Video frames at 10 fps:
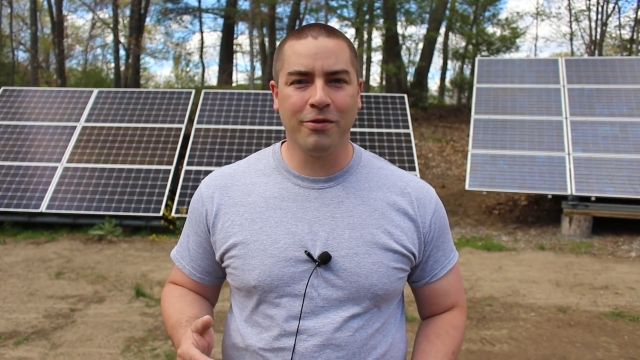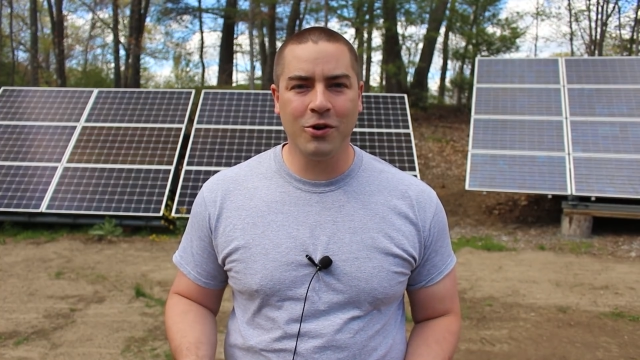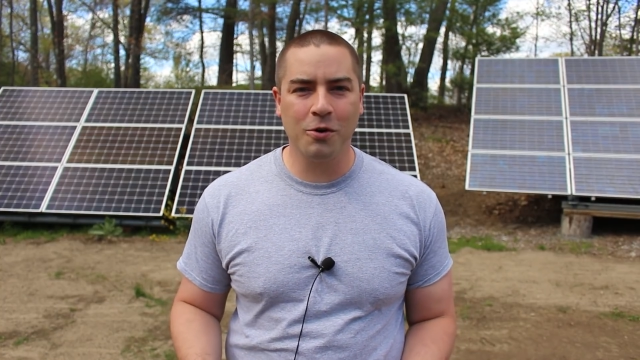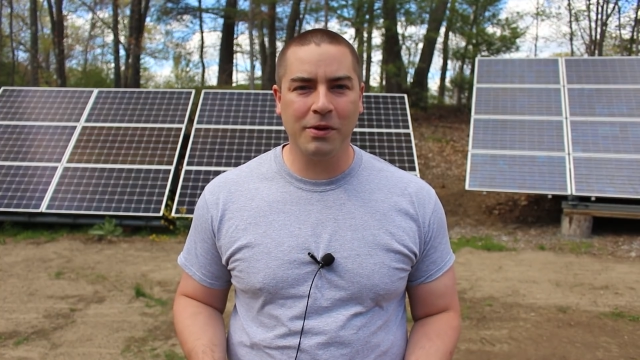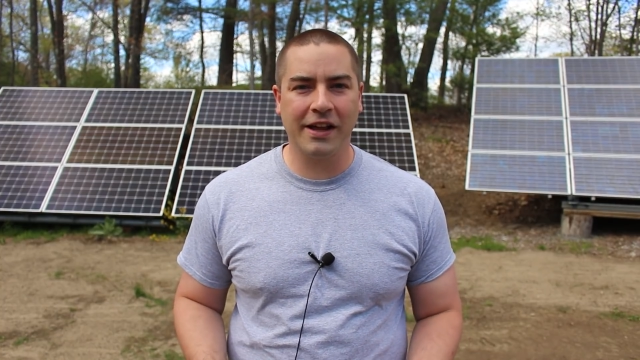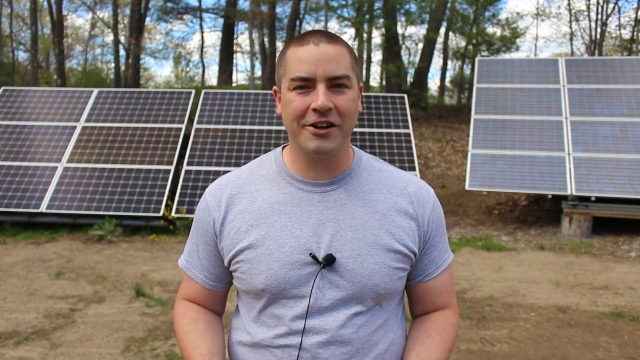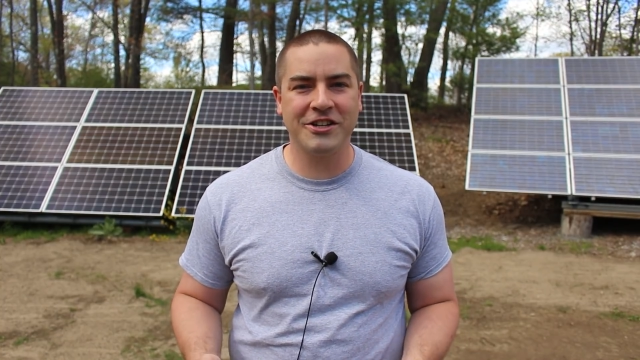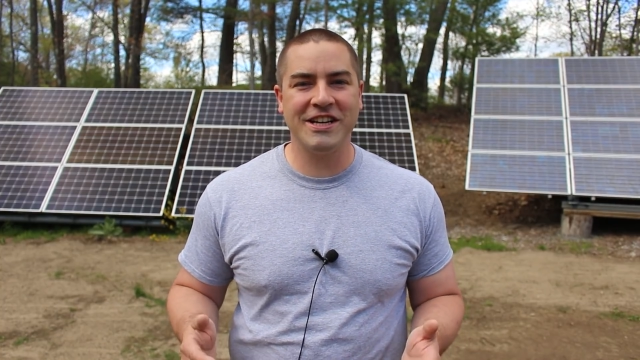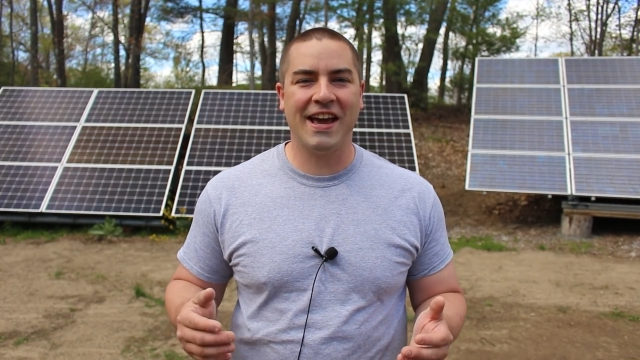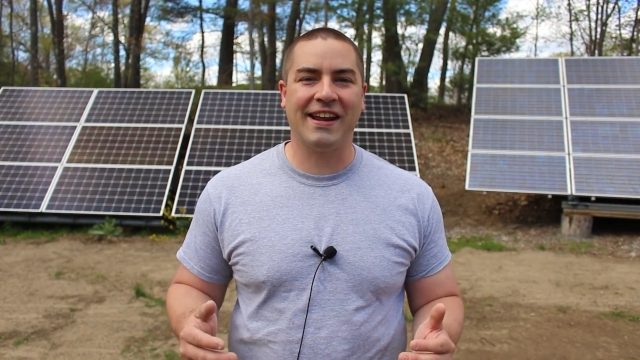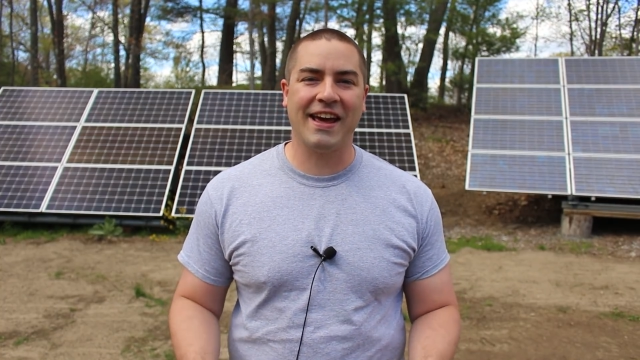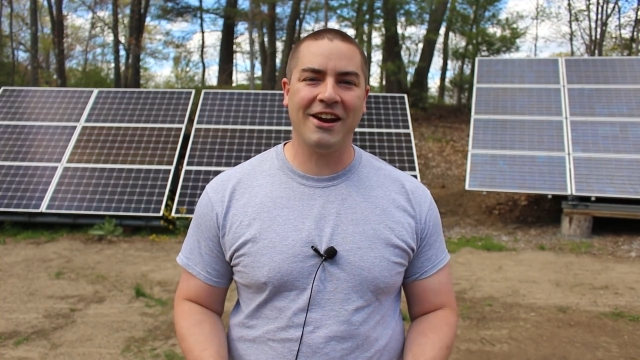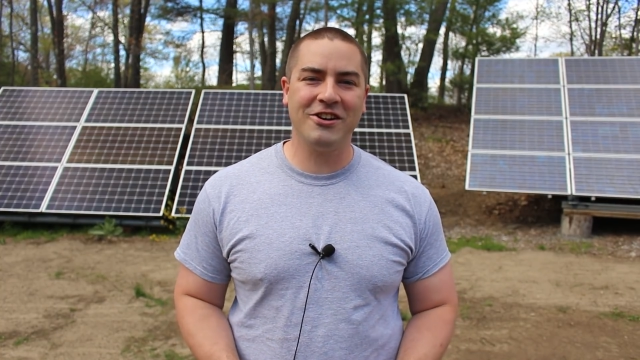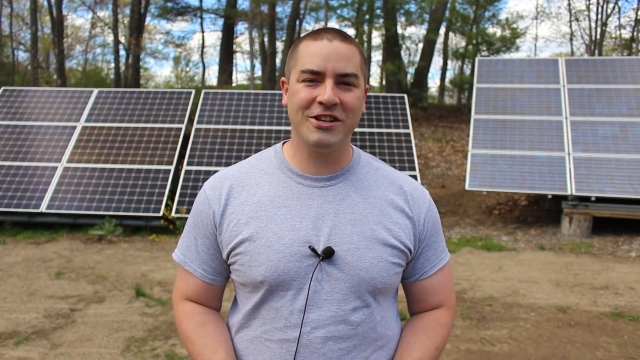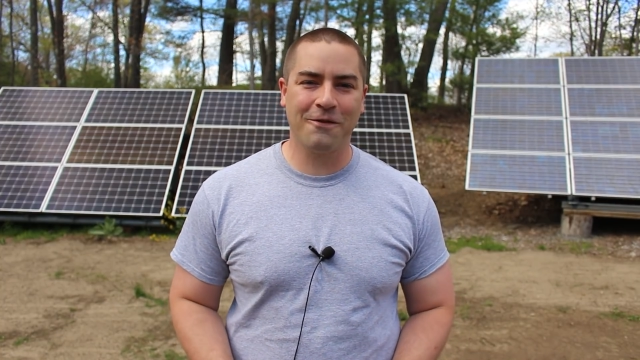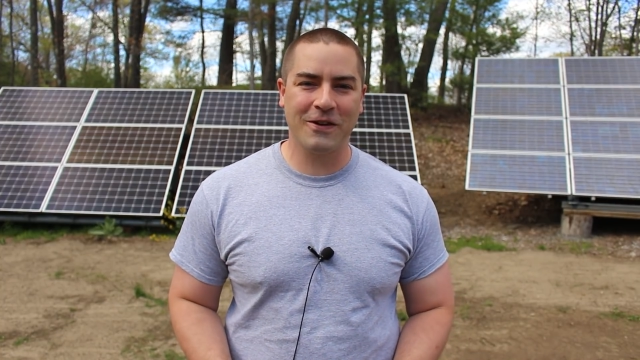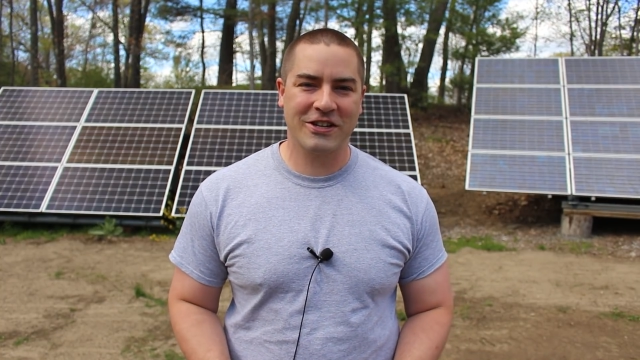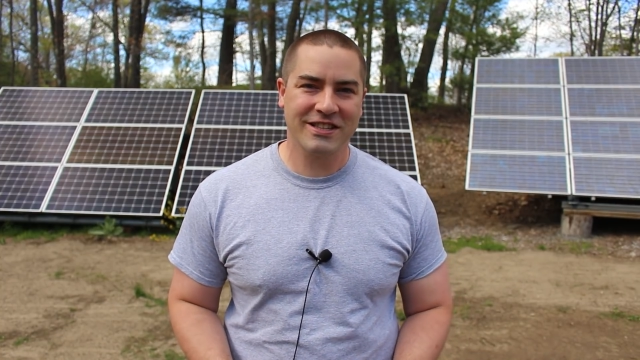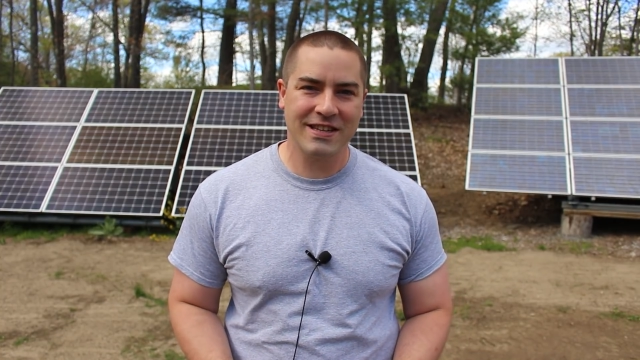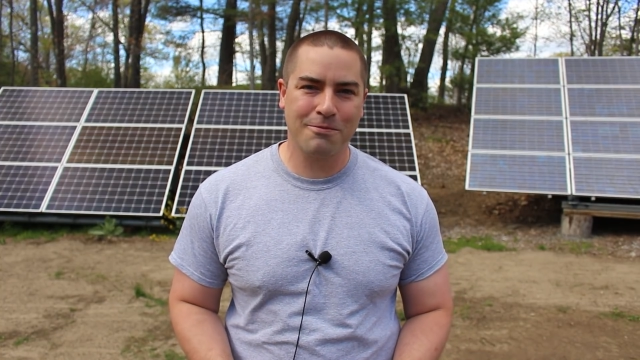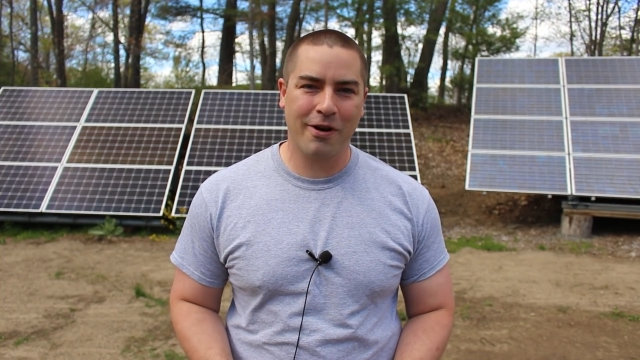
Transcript: renewable energy and energy efficiency